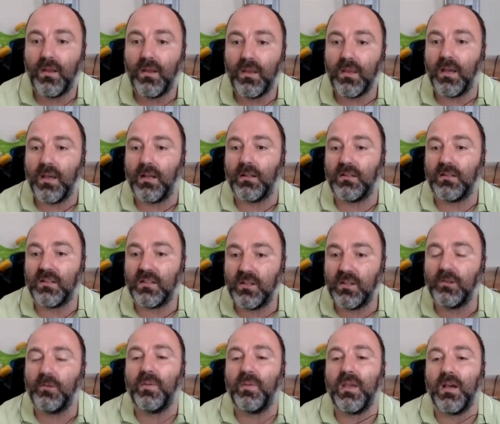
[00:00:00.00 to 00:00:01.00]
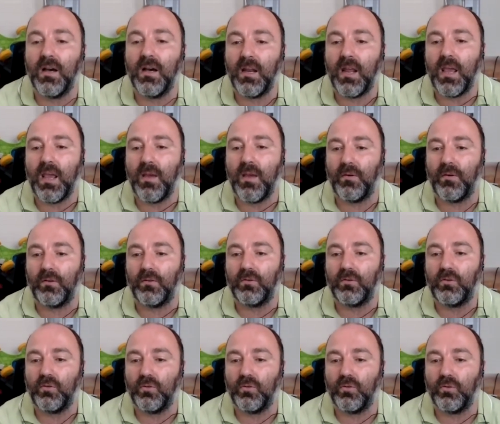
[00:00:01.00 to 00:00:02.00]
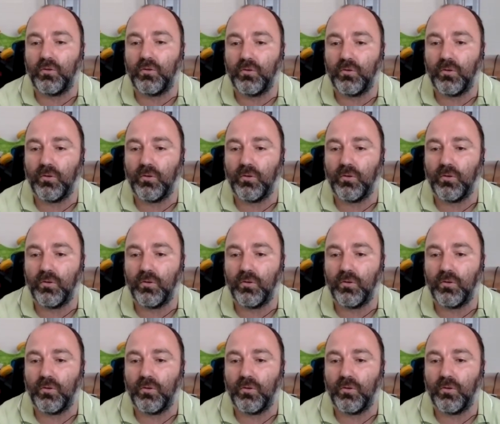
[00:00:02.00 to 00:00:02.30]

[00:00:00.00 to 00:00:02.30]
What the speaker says: yet still be unable to